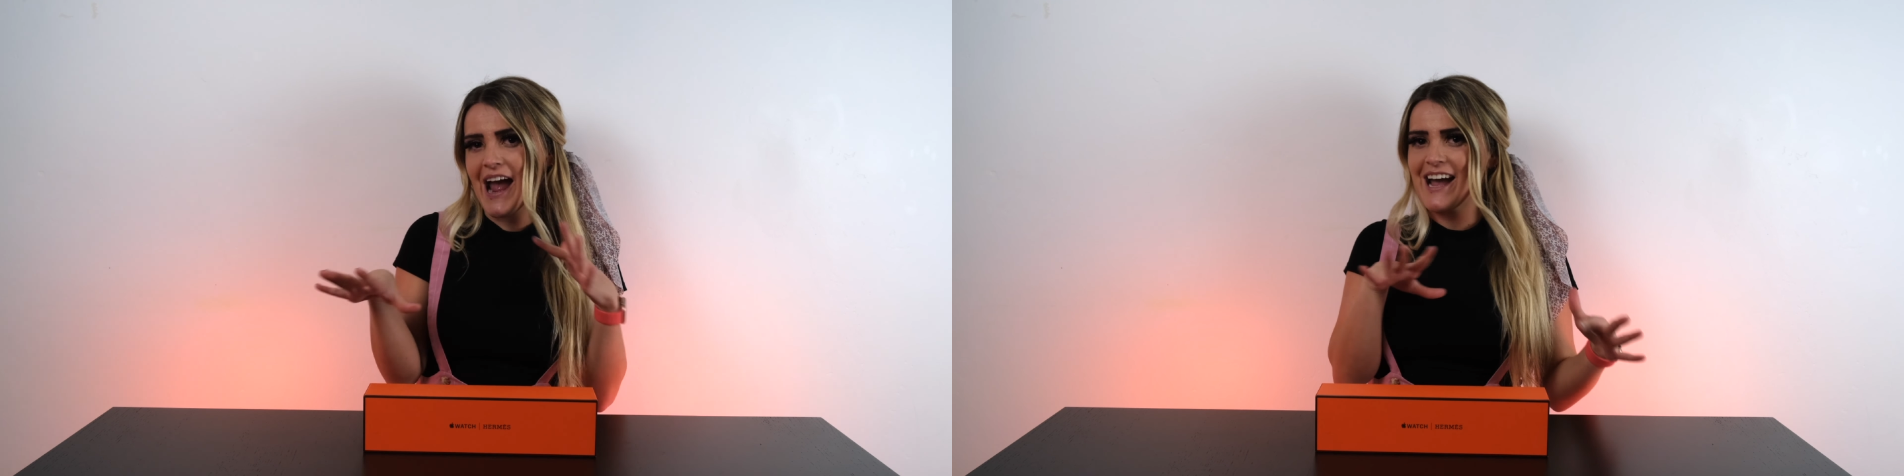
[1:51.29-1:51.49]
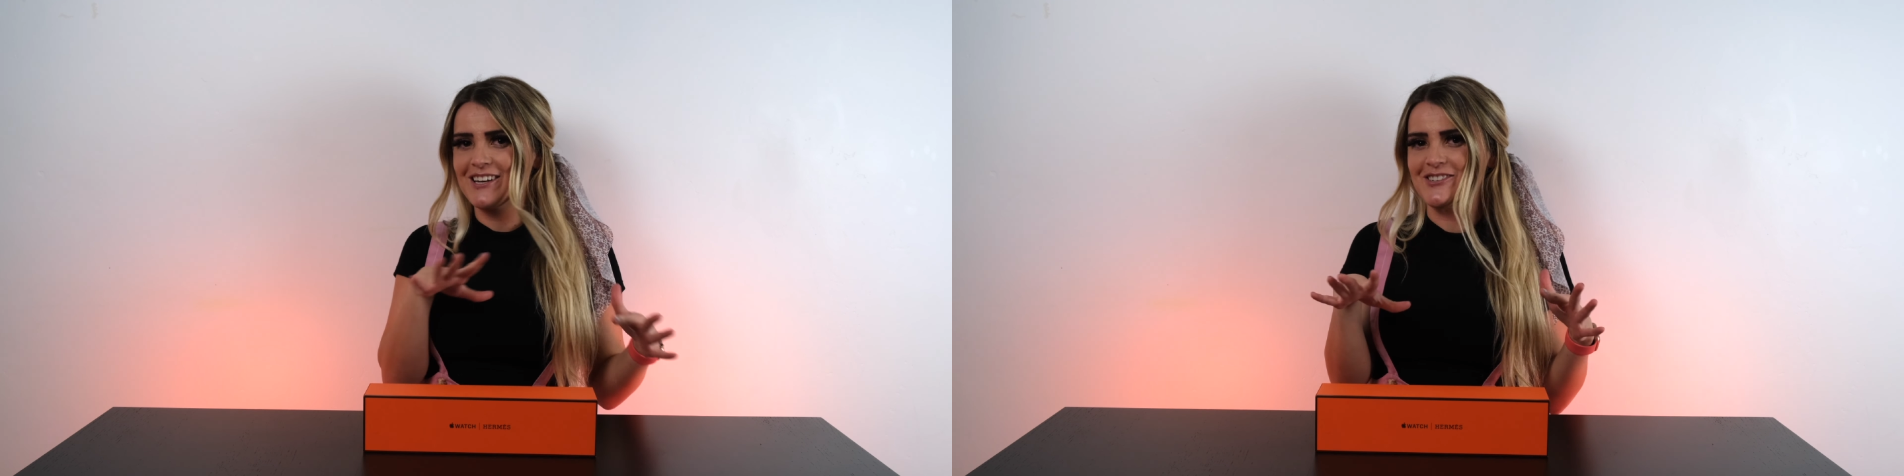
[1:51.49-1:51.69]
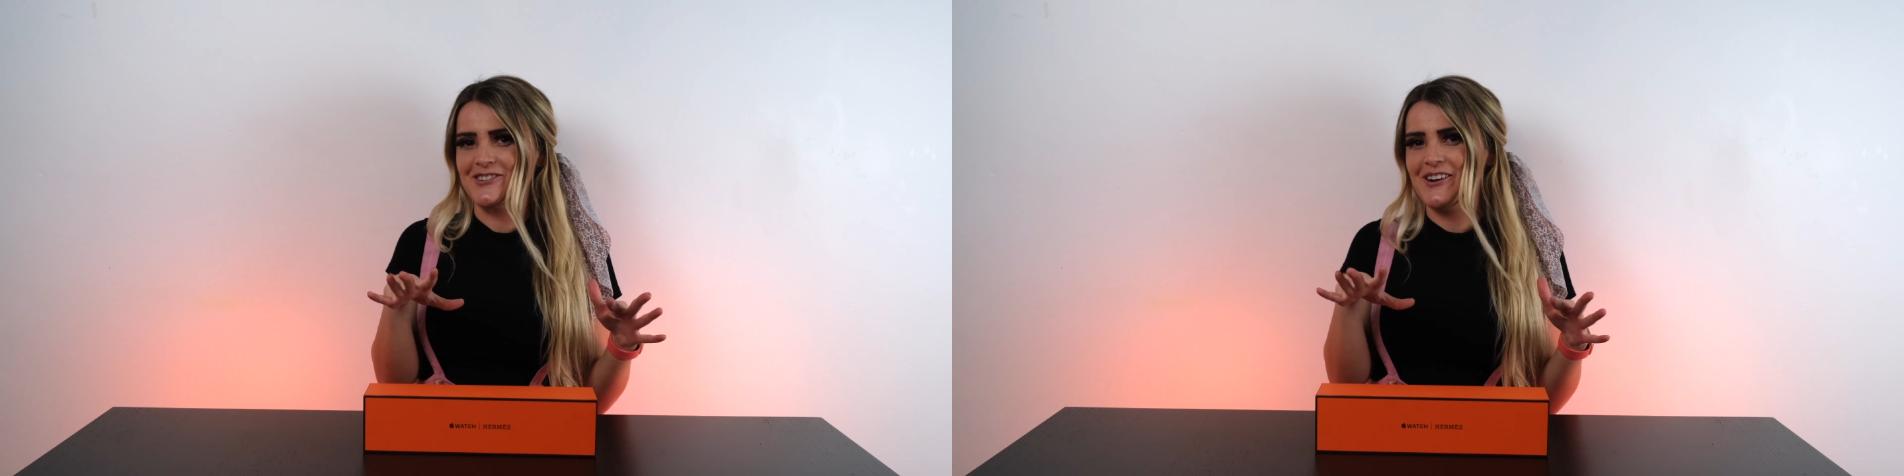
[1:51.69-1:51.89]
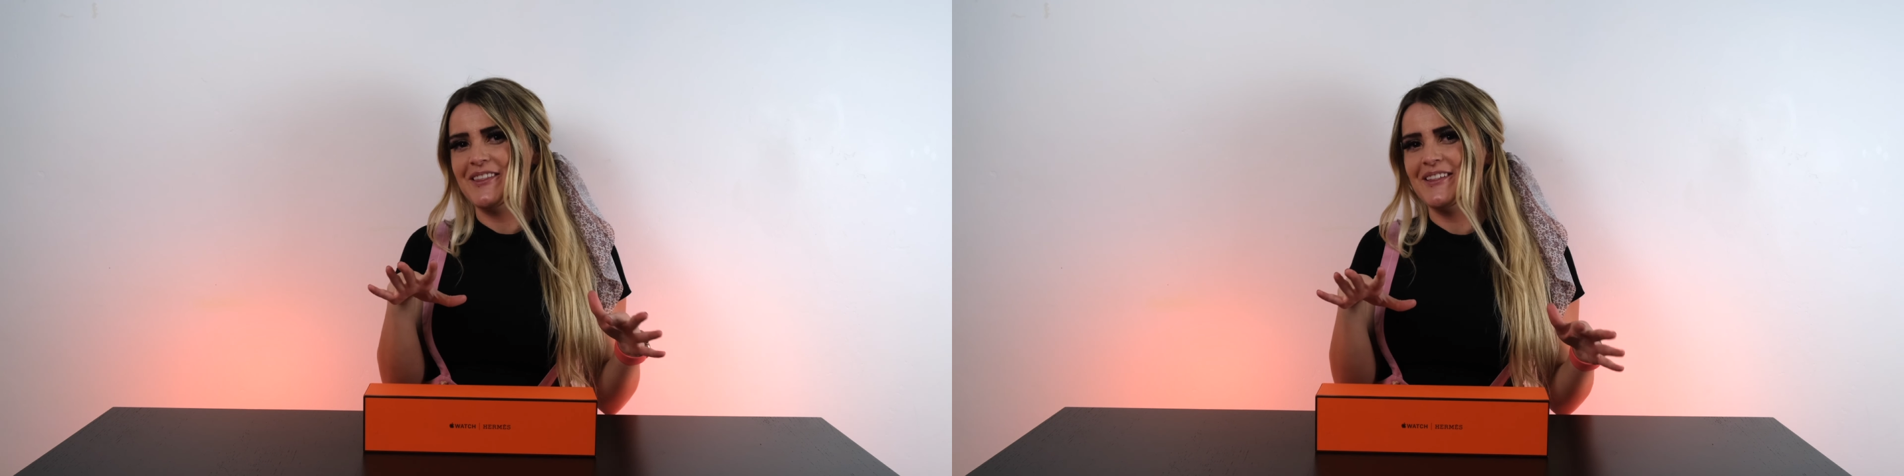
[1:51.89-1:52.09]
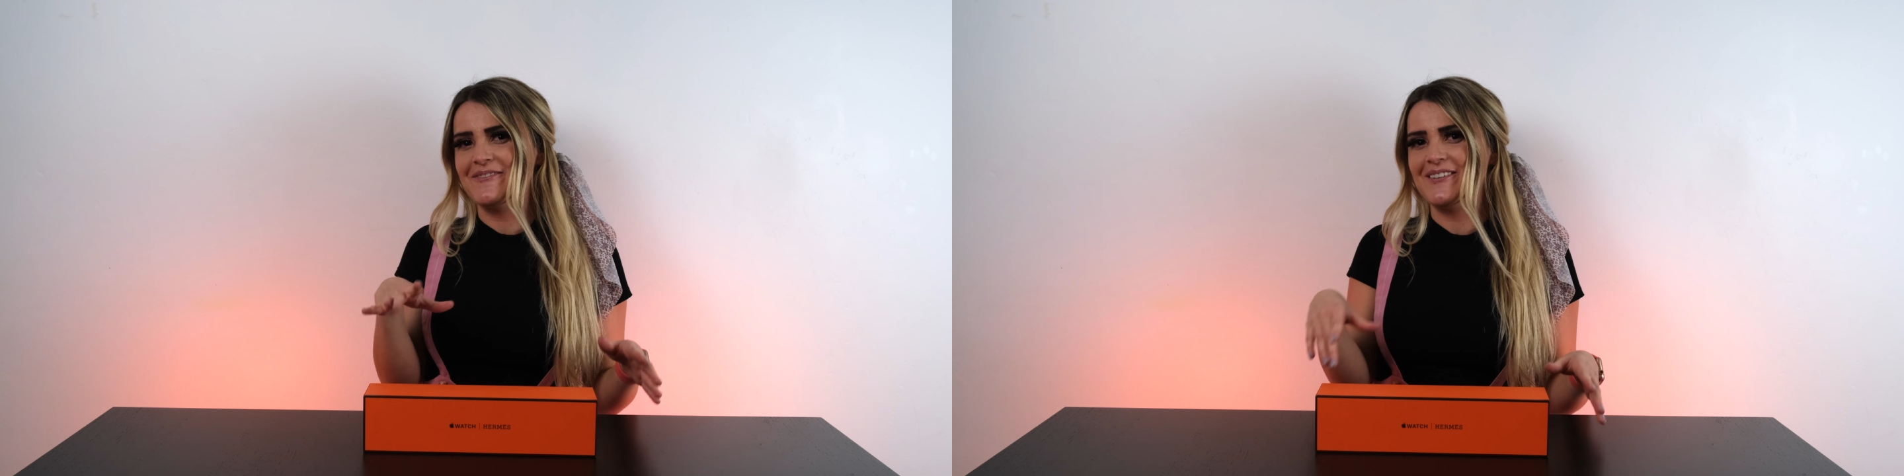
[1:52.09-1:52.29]
extra
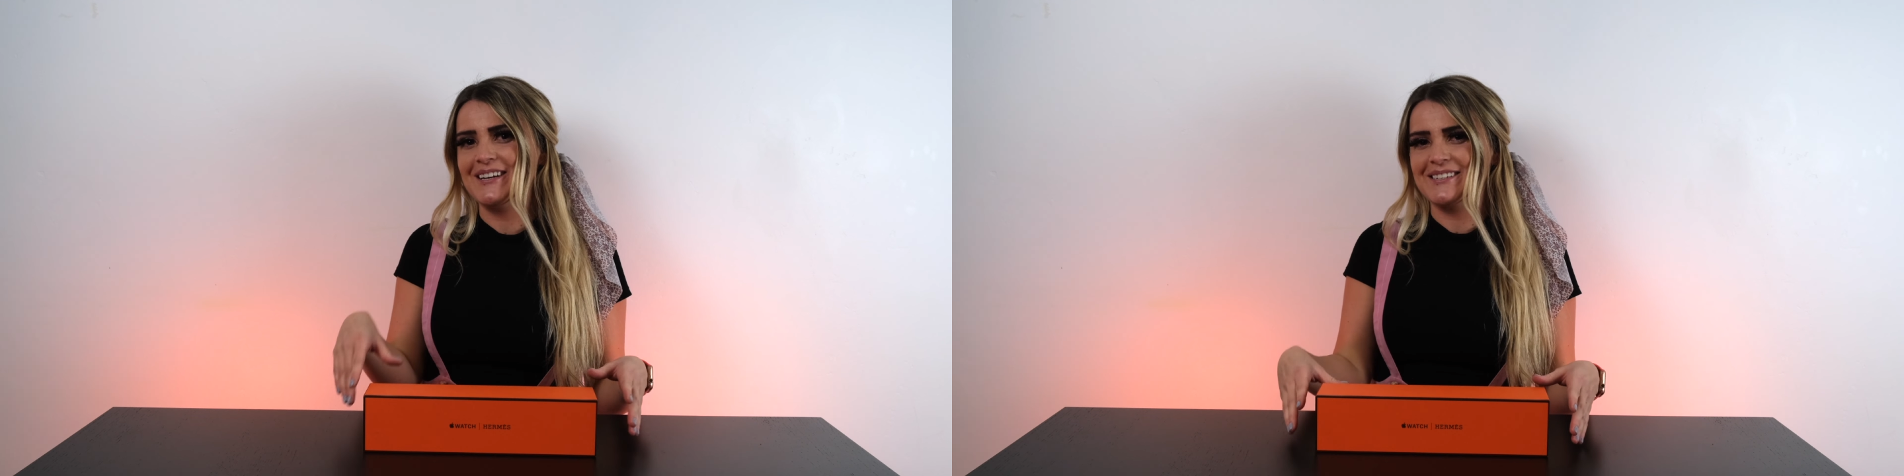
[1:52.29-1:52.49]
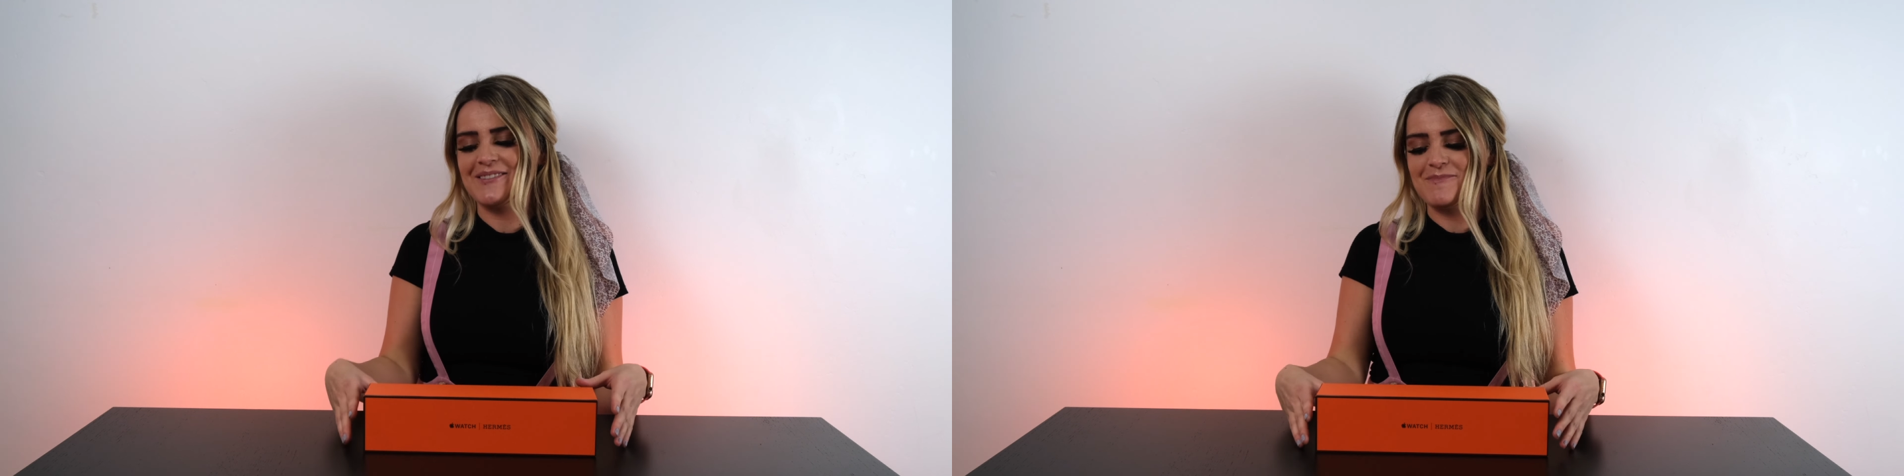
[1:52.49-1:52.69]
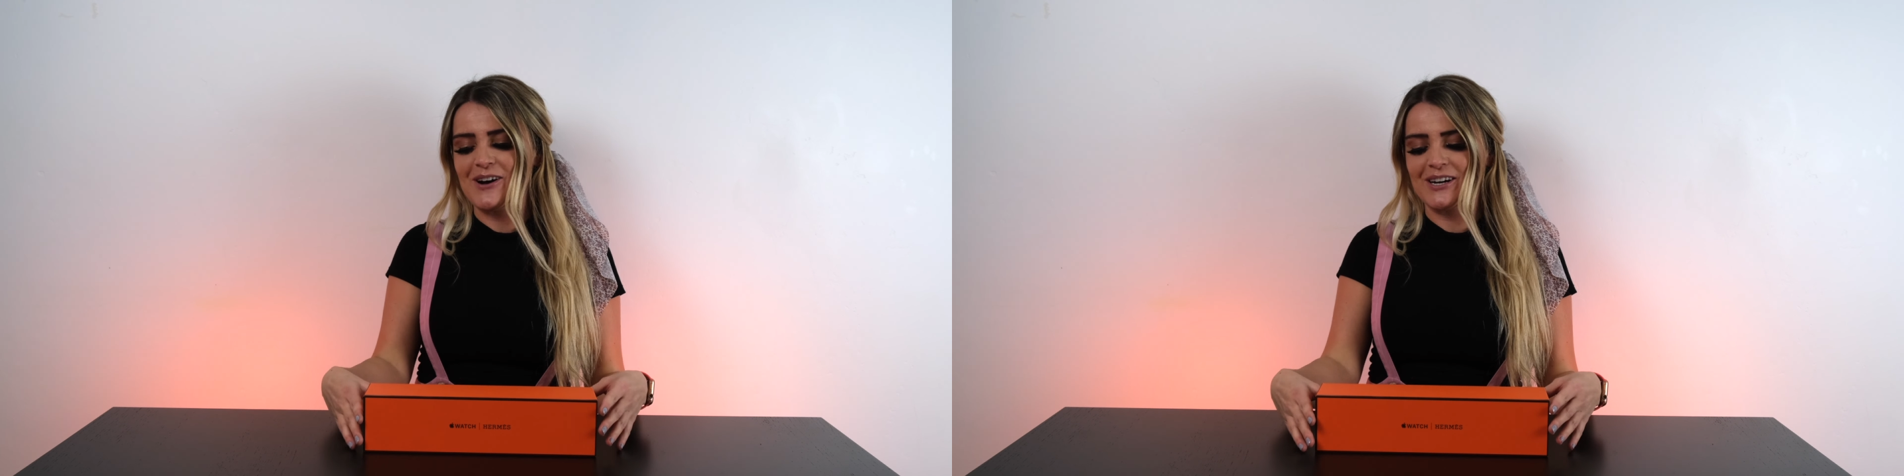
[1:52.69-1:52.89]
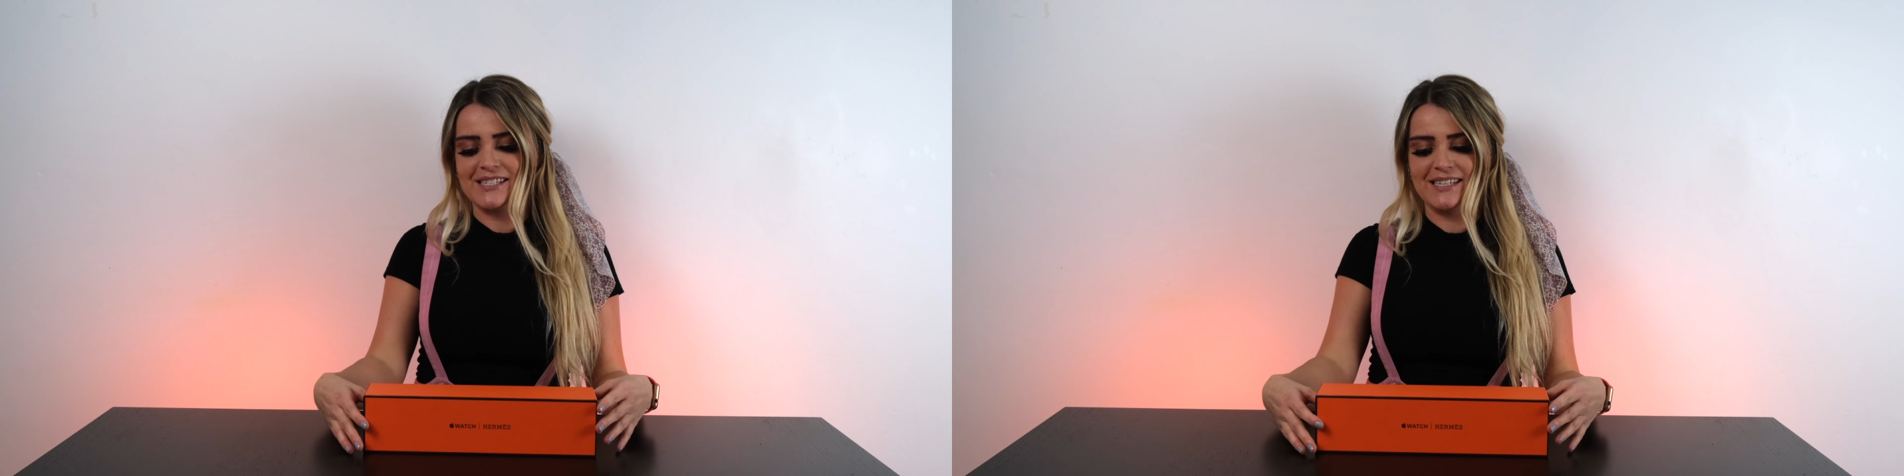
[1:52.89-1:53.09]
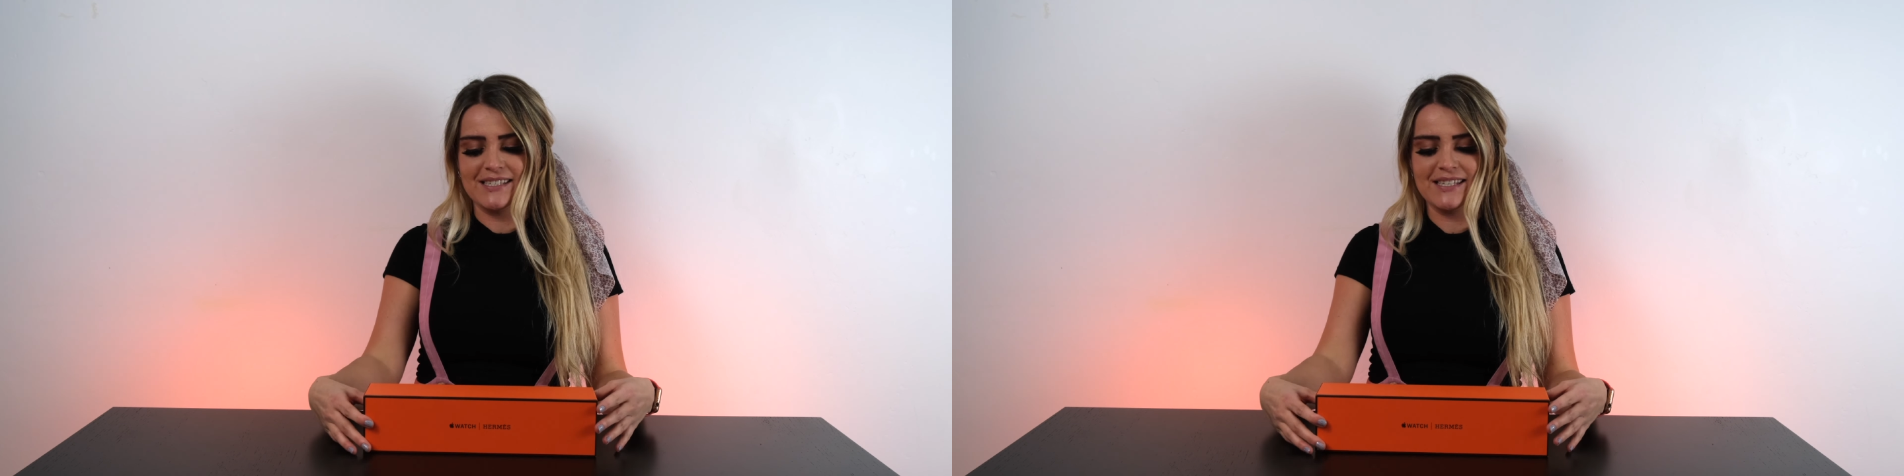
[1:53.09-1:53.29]
than the rest of the
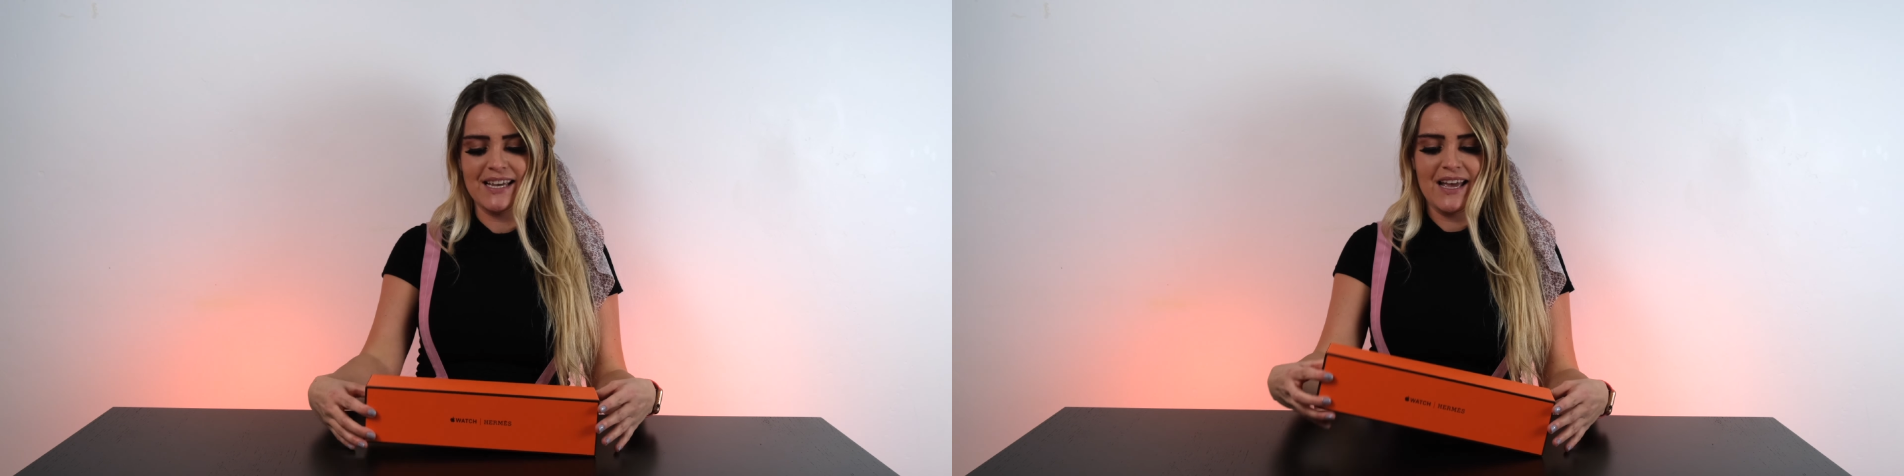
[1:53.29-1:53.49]
boxes.